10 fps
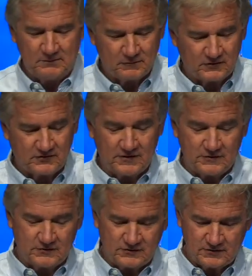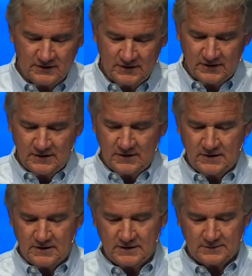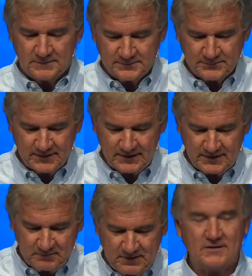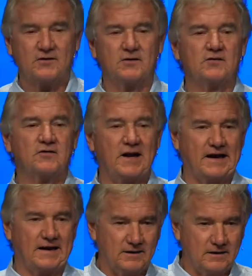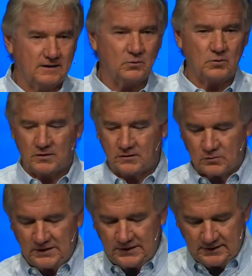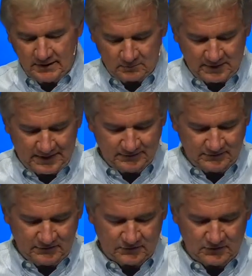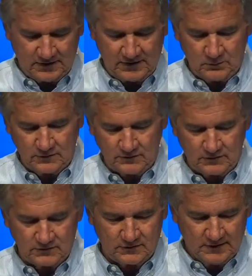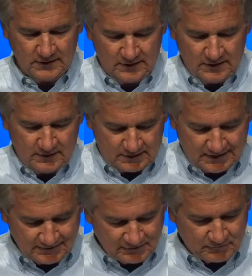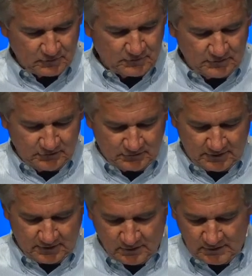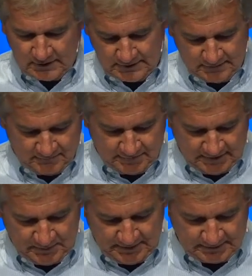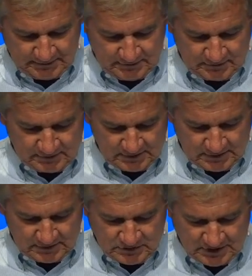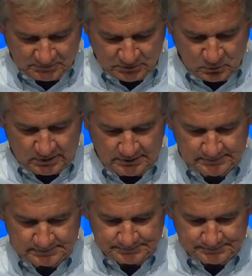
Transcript: for sitters. Um, let me ask you to stand. We're going to read our passage today, which is the last verses there in Philippians chapter 1,